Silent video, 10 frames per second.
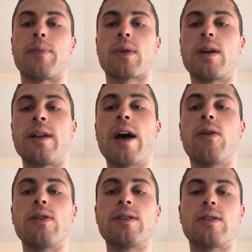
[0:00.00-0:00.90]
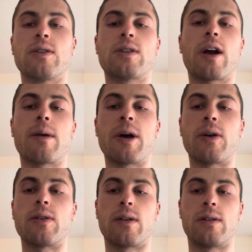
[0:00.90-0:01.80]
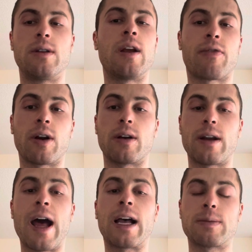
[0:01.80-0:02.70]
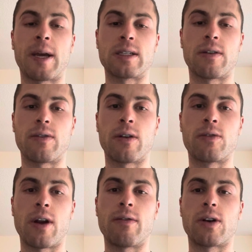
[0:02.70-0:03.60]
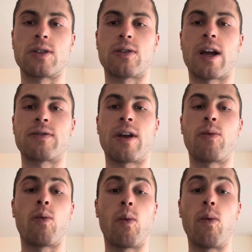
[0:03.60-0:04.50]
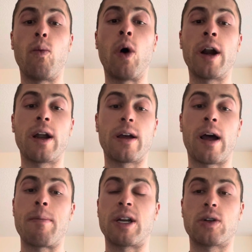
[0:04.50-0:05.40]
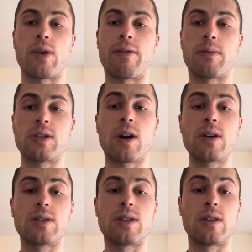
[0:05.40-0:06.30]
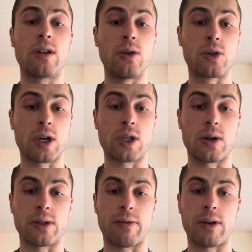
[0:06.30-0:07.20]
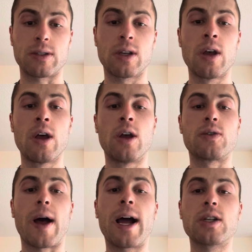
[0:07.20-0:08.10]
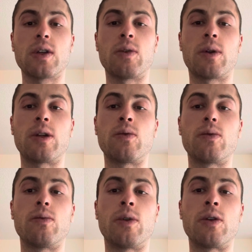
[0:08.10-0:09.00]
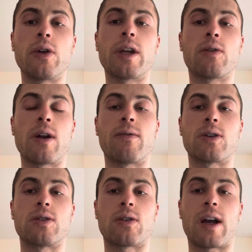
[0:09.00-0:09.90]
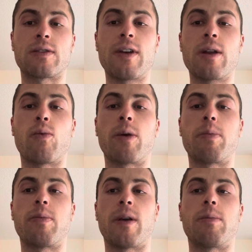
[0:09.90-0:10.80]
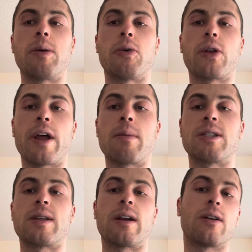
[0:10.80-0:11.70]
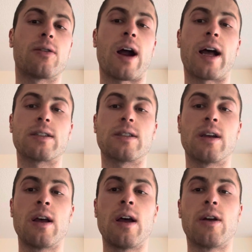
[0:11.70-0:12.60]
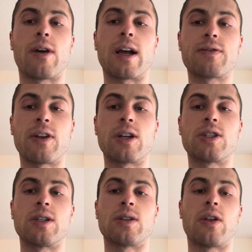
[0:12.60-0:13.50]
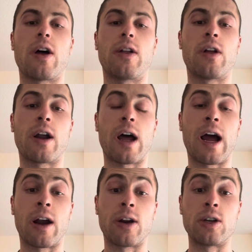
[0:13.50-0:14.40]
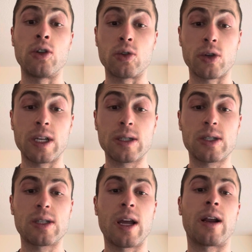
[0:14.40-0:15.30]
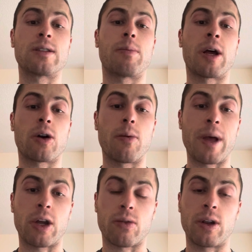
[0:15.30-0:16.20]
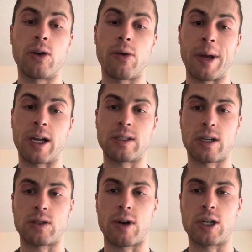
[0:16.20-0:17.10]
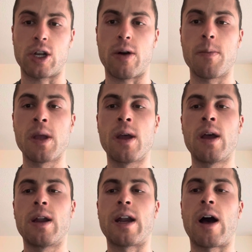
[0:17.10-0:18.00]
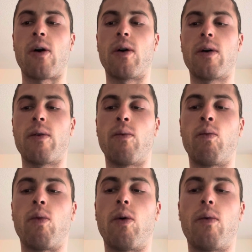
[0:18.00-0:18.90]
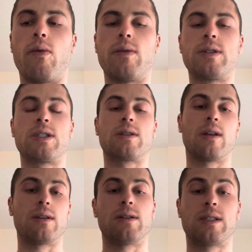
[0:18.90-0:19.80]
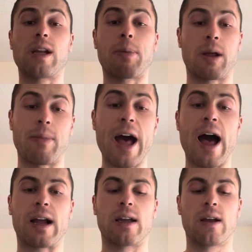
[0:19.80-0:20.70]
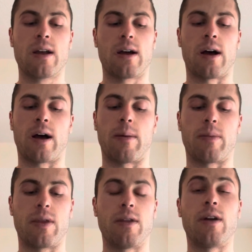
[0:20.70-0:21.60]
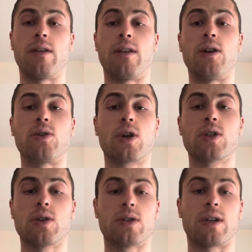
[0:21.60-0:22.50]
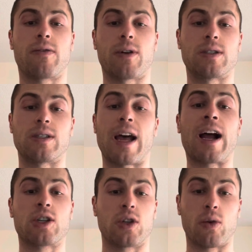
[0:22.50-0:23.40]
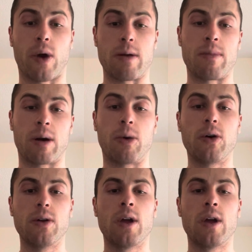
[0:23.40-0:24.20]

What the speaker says: Now let's talk about different aspects of grain versus grass-fed. One I mentioned right from the start is the nutritional difference. So actually, when you look at grain versus grass-fed, one thing people claim is that grass-finished is a lot higher in nutrients and has a better omega-3 to omega-6 ratio. Now, stepping back, the nutritional difference is actually quite minimal.